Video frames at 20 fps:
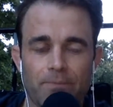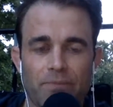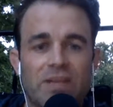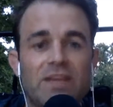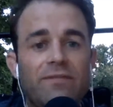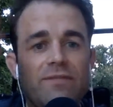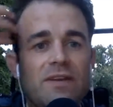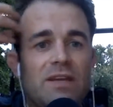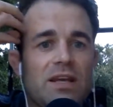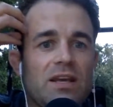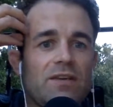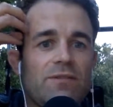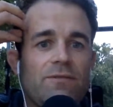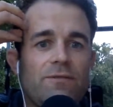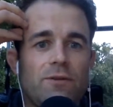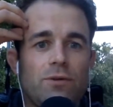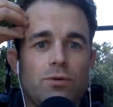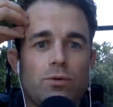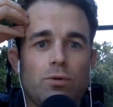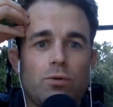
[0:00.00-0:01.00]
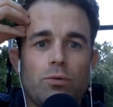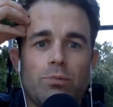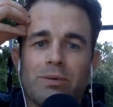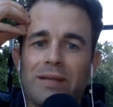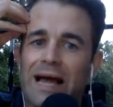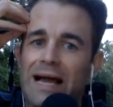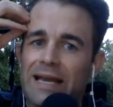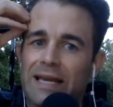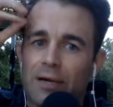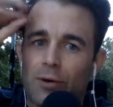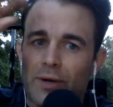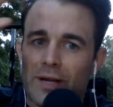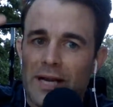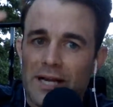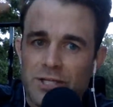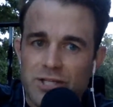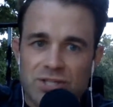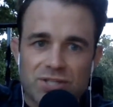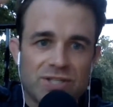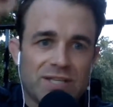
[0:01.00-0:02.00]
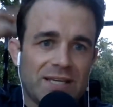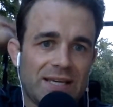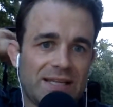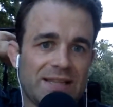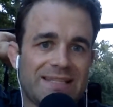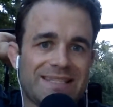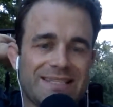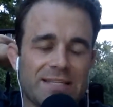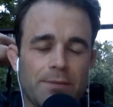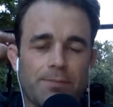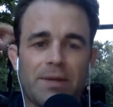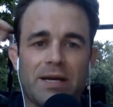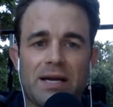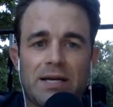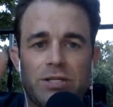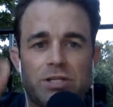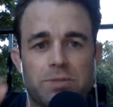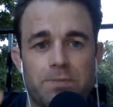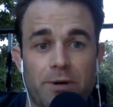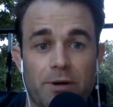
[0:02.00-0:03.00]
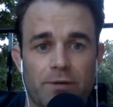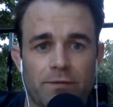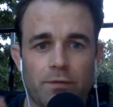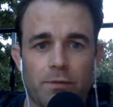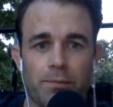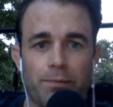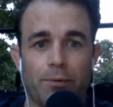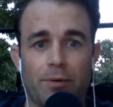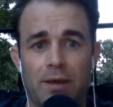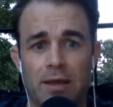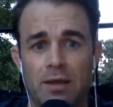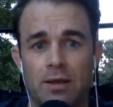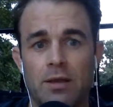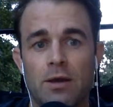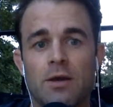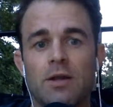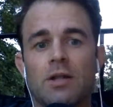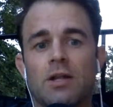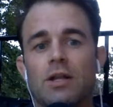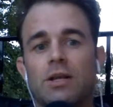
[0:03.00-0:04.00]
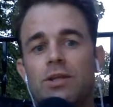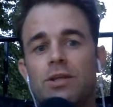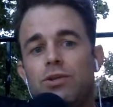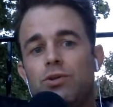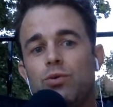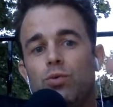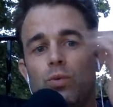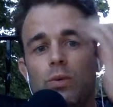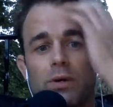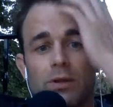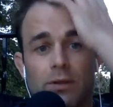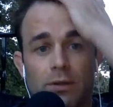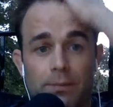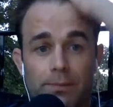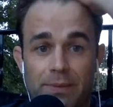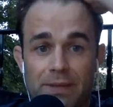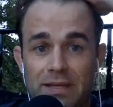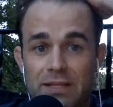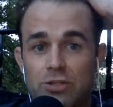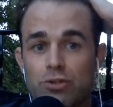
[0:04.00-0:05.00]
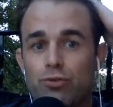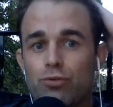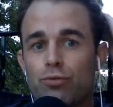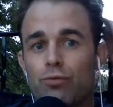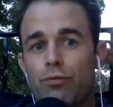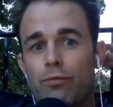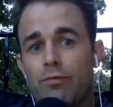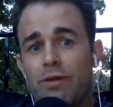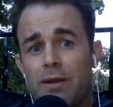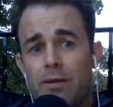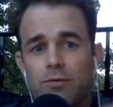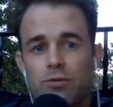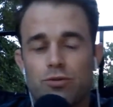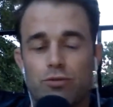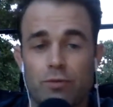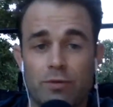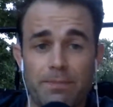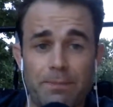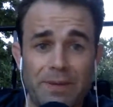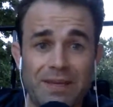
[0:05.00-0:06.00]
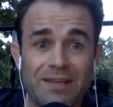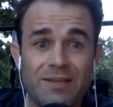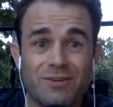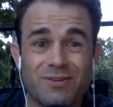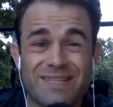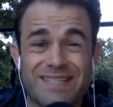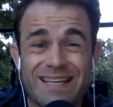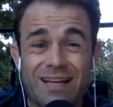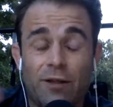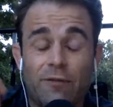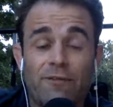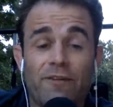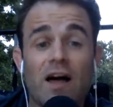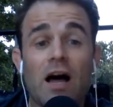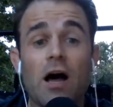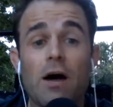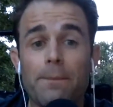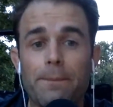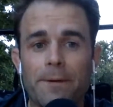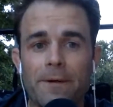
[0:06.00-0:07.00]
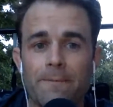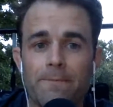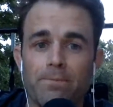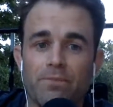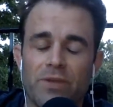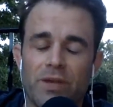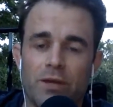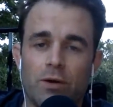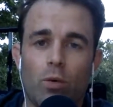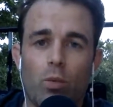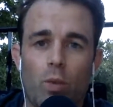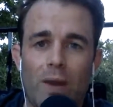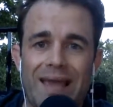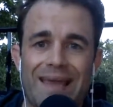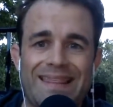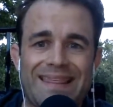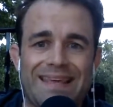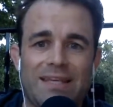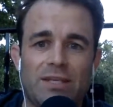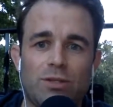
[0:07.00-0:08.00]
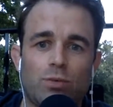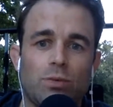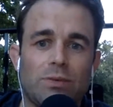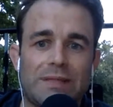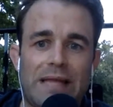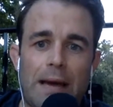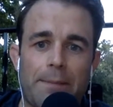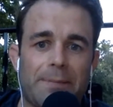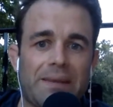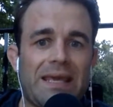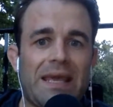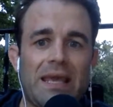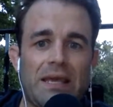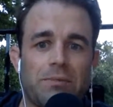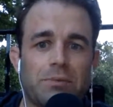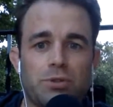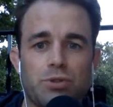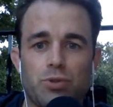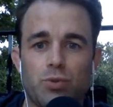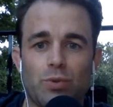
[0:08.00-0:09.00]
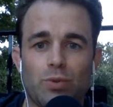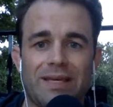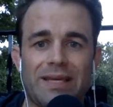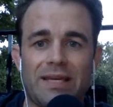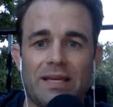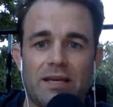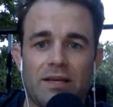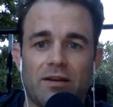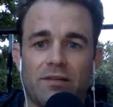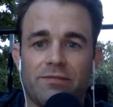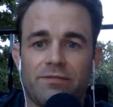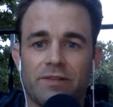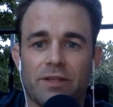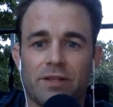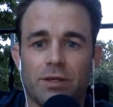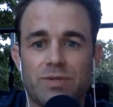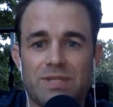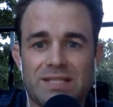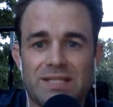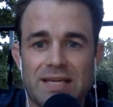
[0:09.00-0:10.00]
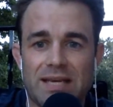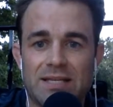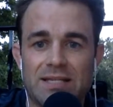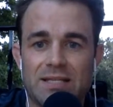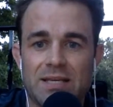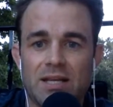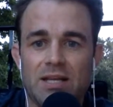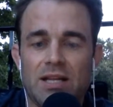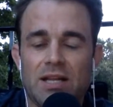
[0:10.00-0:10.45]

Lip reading: Even if you block it out consciously in the subconscious part of your brain, you will be tripping yourself up in a way that you will not be able to get in a flow state.